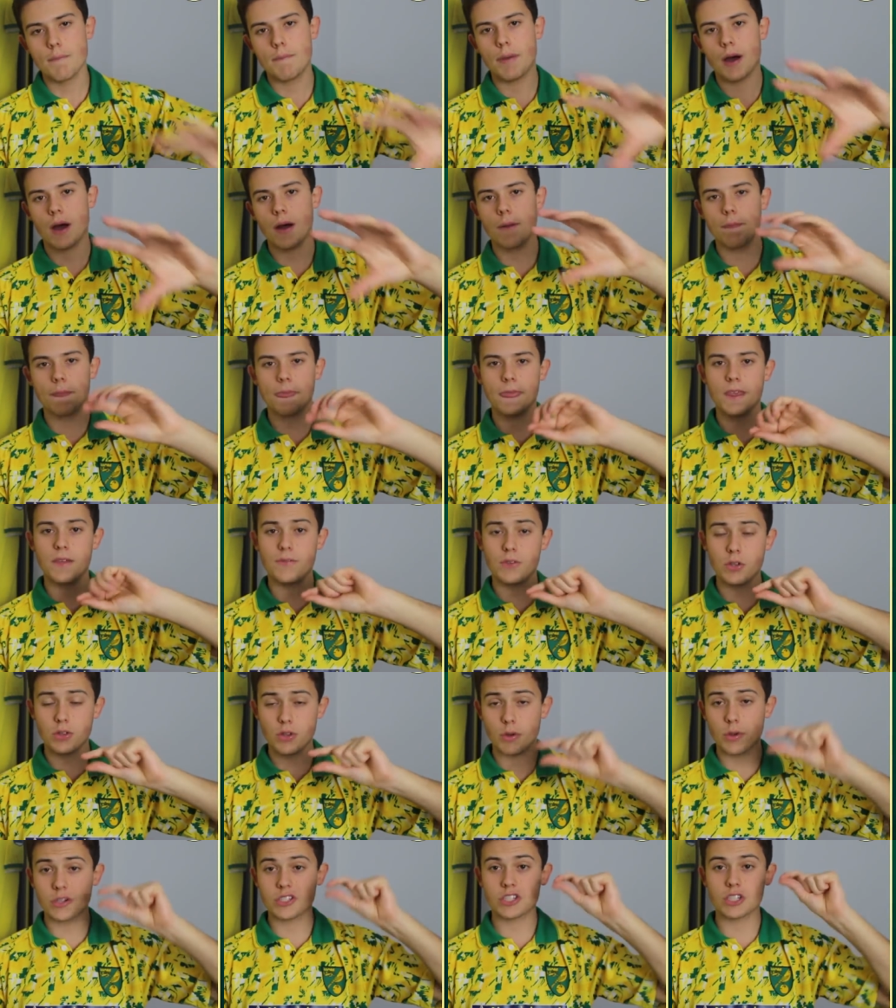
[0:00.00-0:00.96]
but if
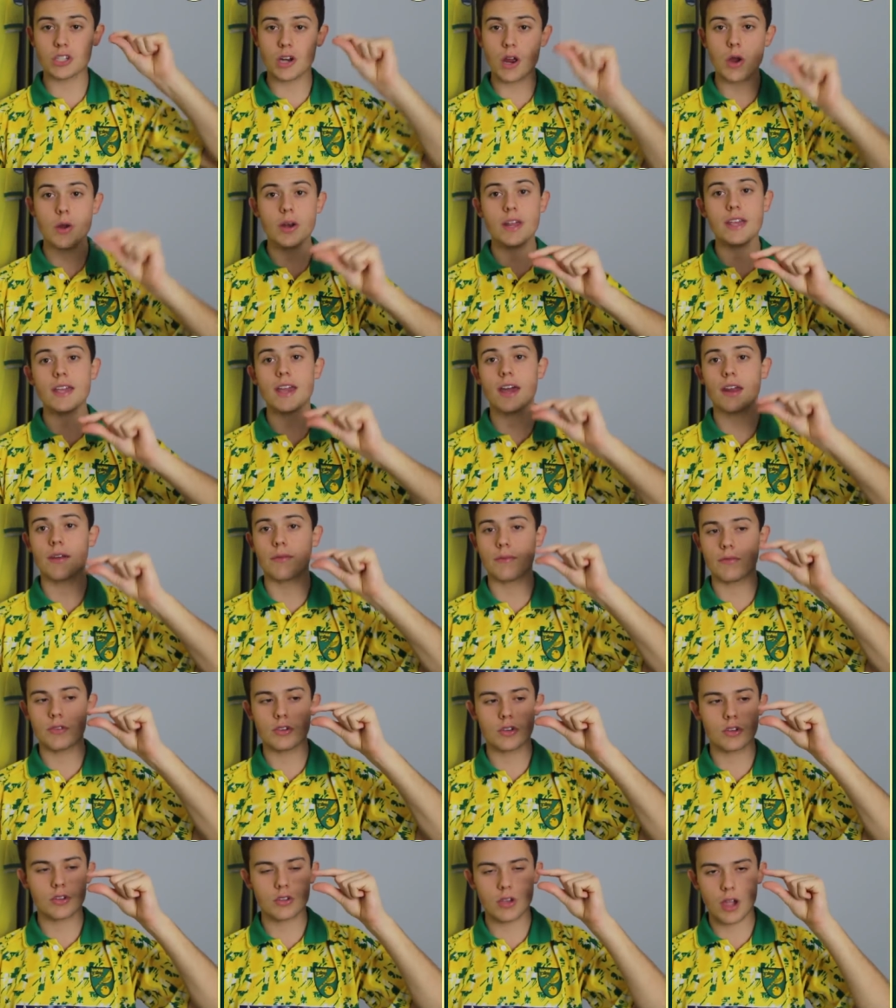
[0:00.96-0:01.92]
you do it slowly
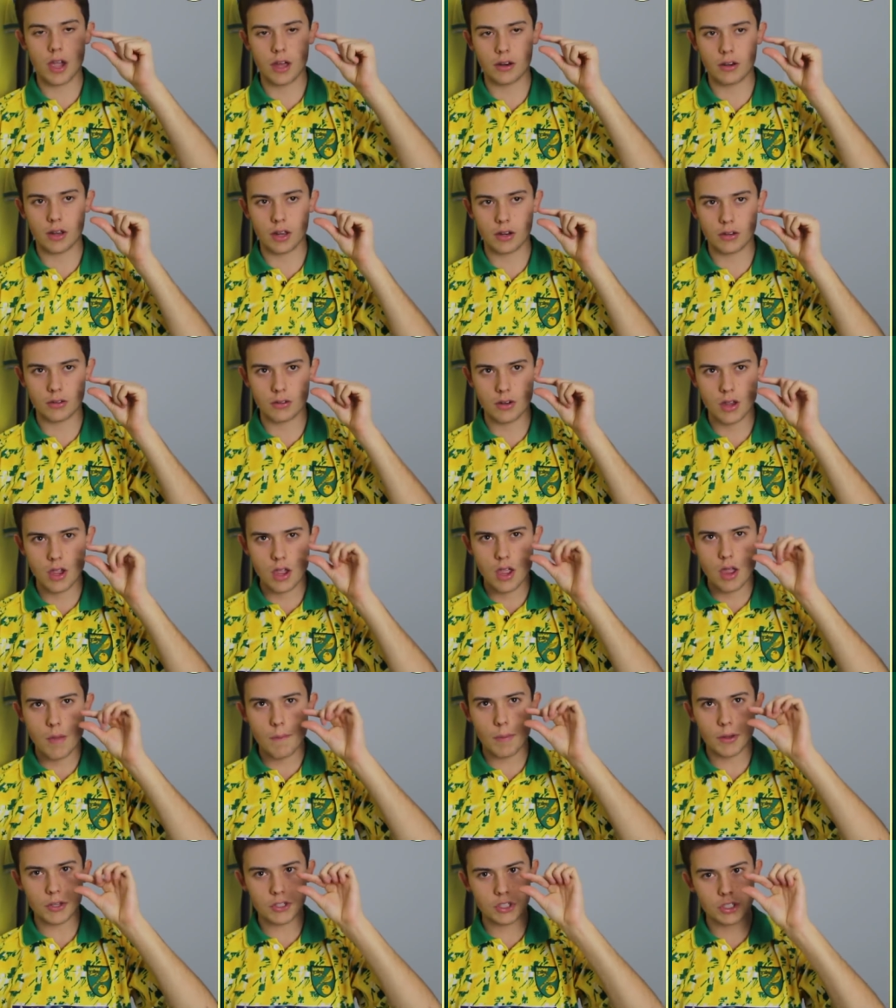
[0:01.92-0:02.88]

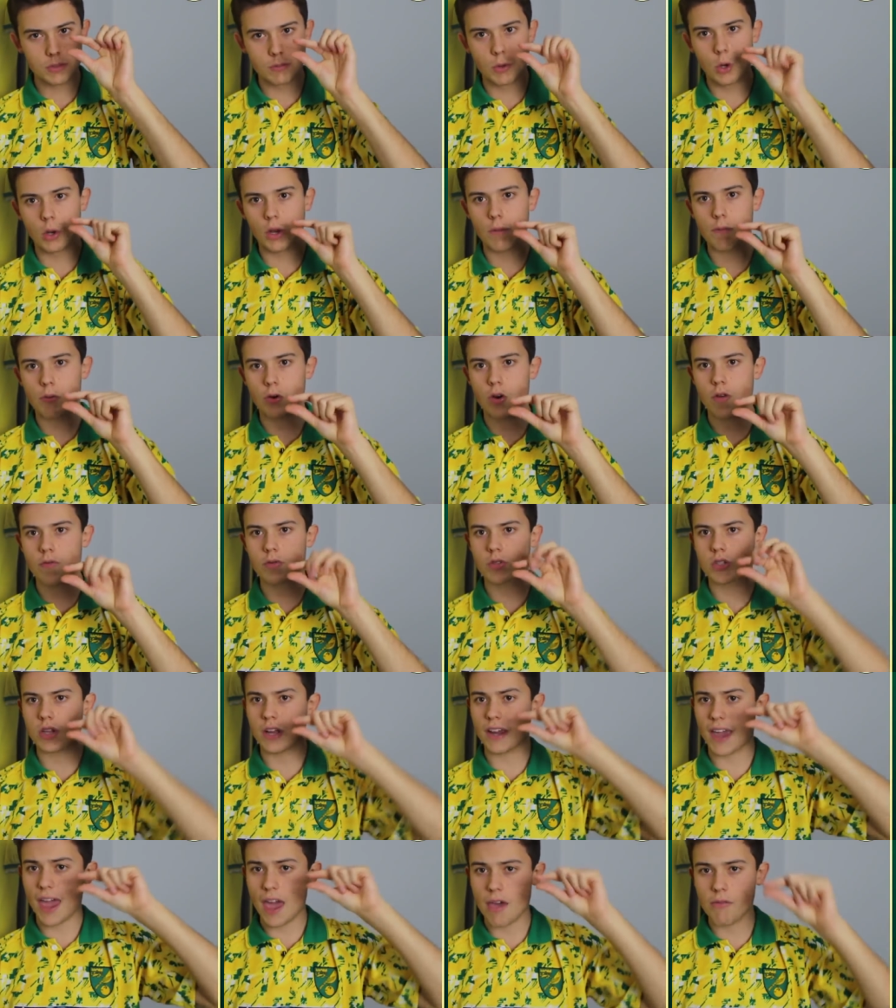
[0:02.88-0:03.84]
but small
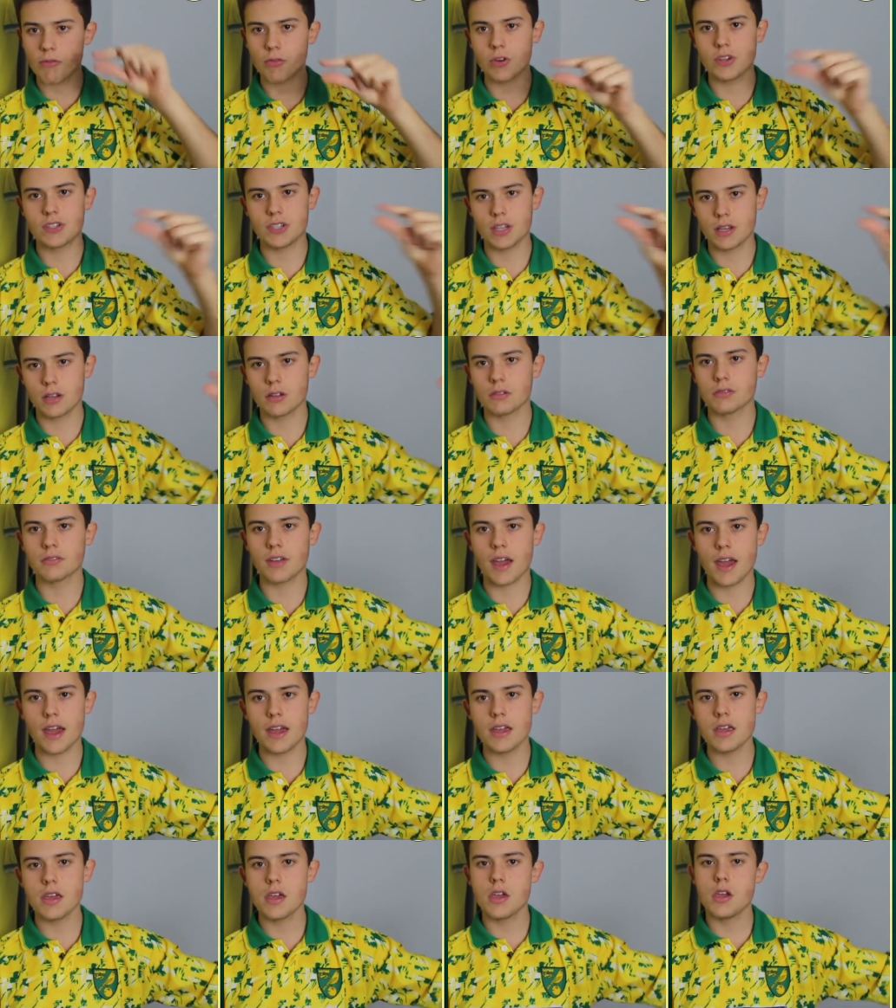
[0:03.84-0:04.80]
improvements like every single
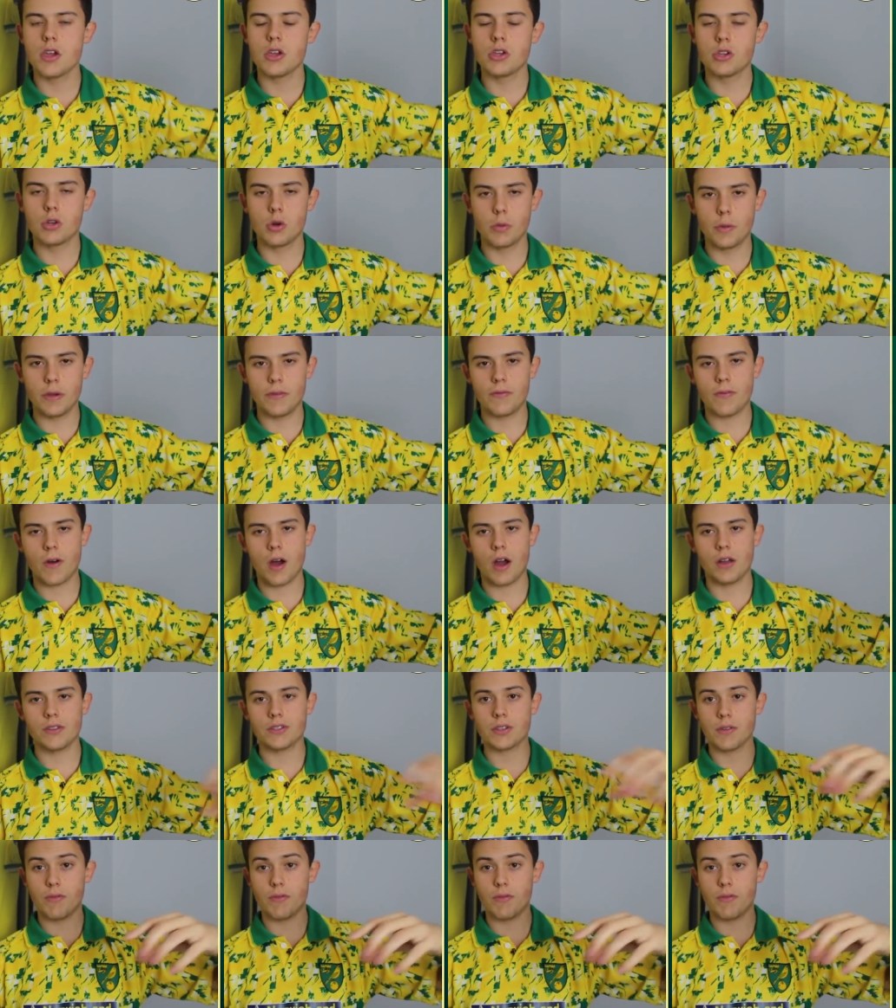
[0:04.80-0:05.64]
day, you'll be fine.